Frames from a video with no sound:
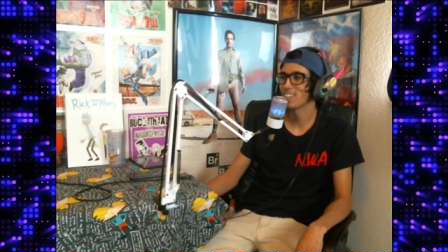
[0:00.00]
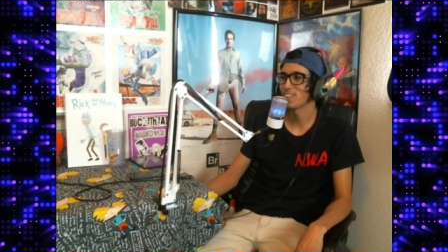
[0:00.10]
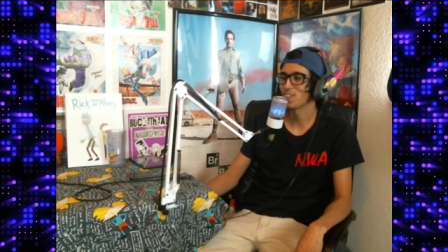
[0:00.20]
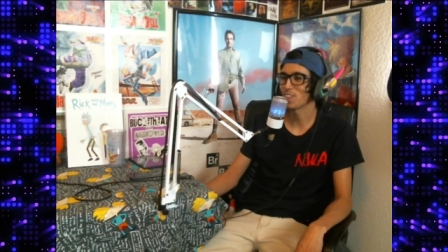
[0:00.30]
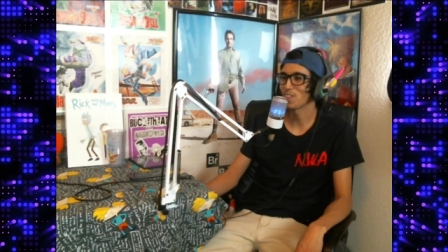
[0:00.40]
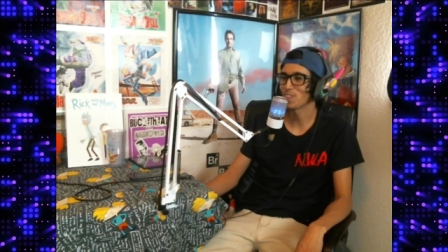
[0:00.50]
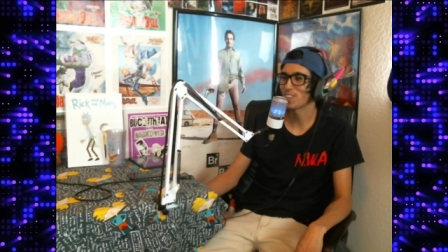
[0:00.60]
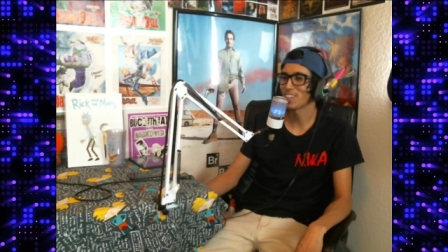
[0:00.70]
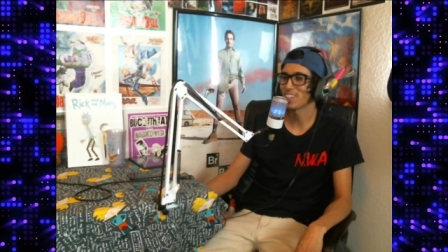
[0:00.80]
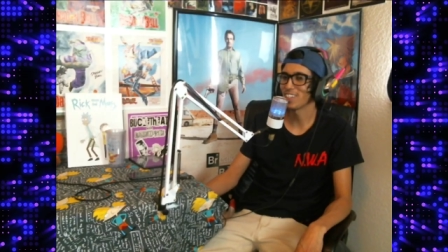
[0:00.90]

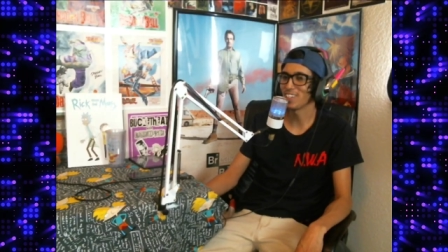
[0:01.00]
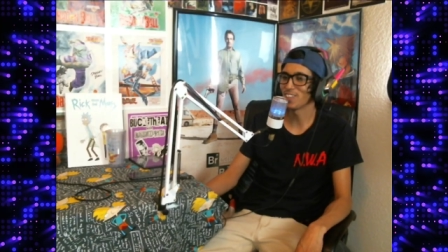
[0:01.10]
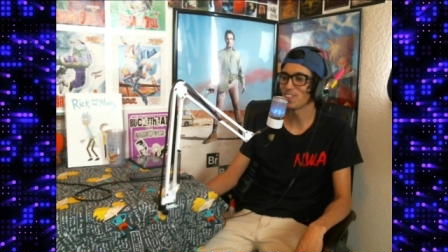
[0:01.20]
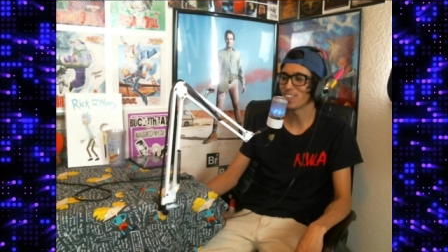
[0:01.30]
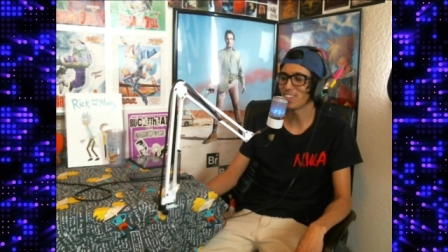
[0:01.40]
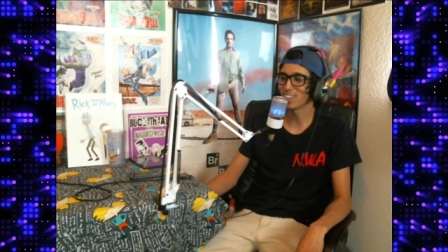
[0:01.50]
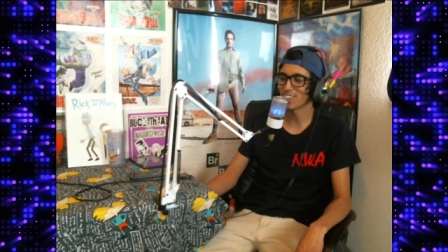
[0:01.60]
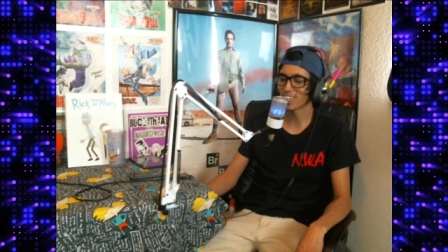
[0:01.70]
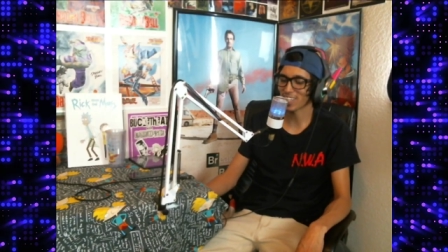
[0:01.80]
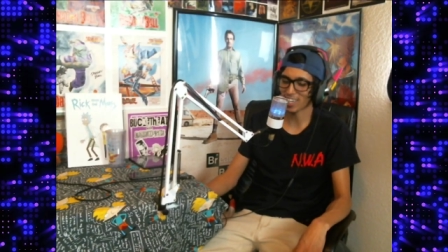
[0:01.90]
Whatever. You're
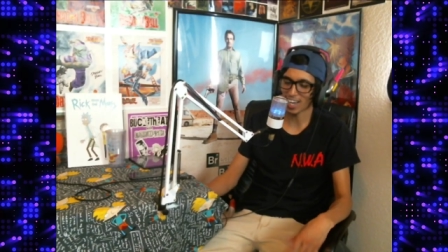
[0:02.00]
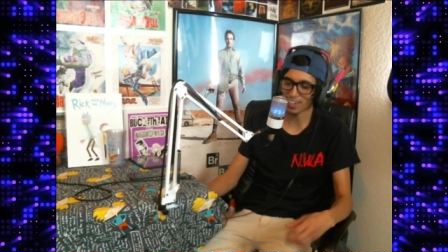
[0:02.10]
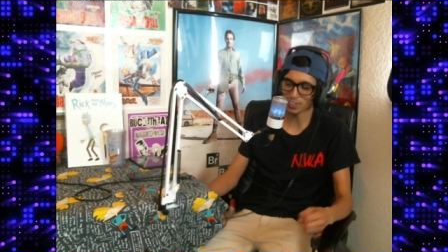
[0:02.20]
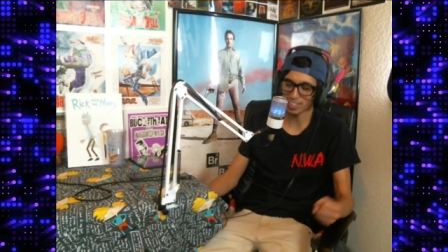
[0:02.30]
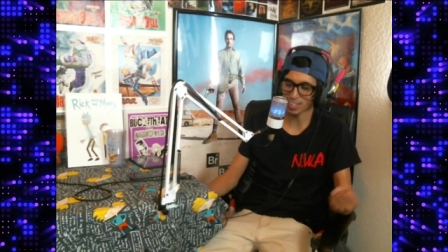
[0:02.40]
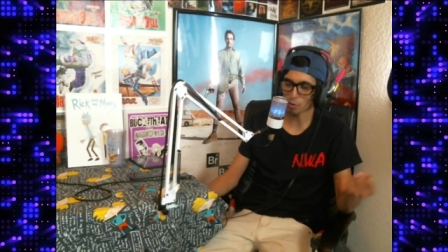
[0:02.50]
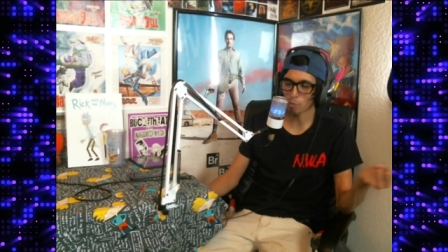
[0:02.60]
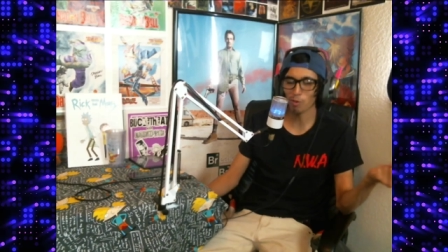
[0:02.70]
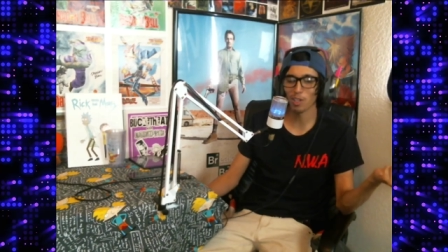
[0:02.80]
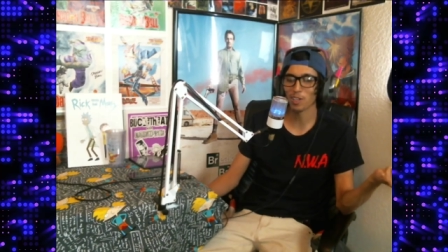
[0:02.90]
not the guy who just like
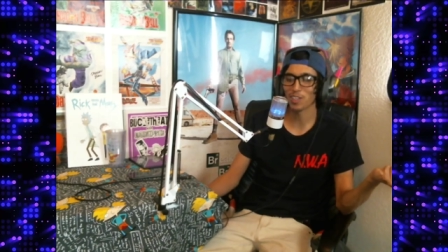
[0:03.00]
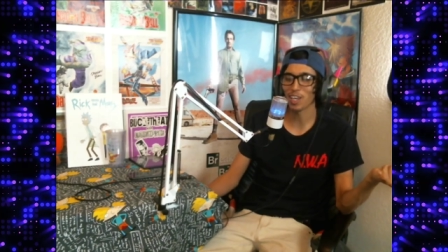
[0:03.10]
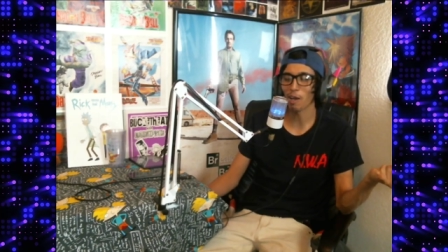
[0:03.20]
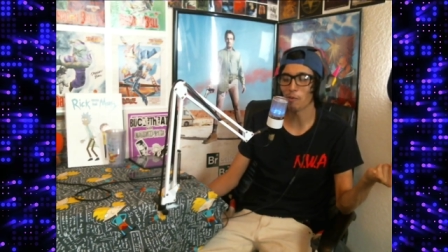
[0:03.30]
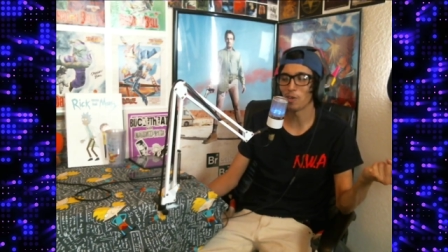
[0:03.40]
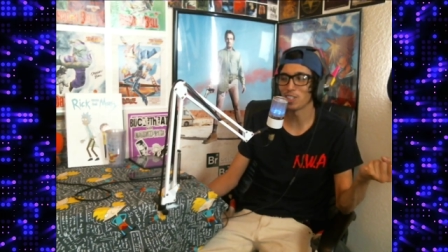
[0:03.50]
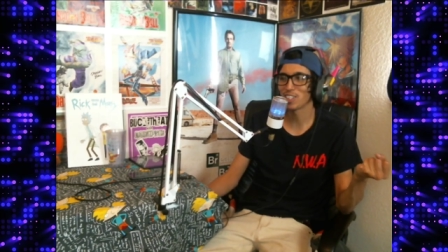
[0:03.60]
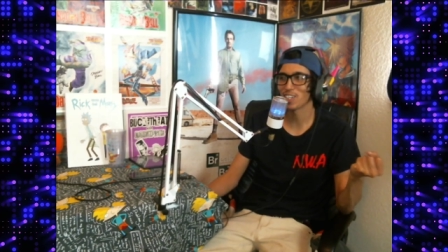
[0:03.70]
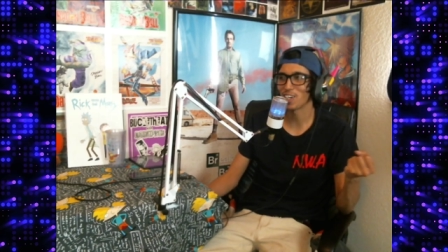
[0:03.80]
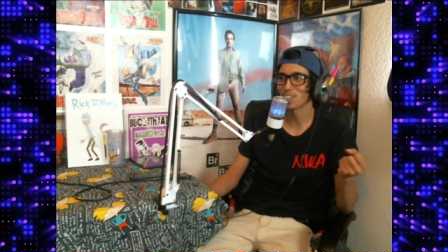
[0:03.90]
pull out the A1
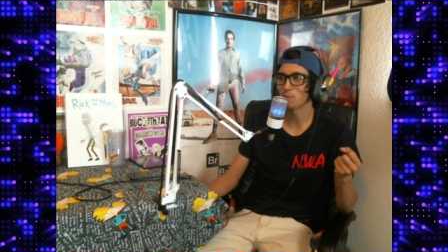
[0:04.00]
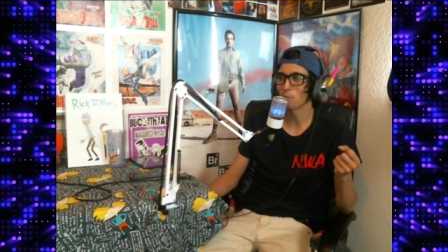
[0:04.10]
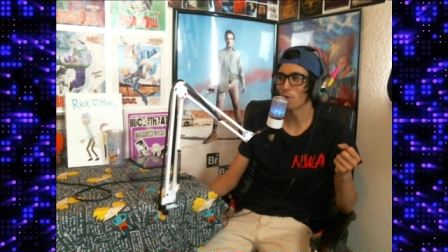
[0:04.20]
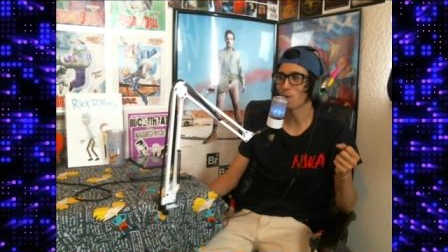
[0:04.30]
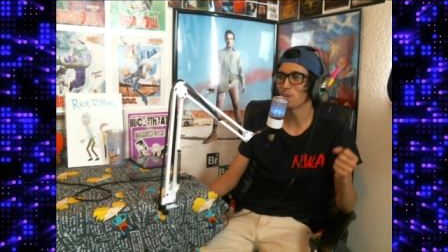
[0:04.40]
sauce, bro.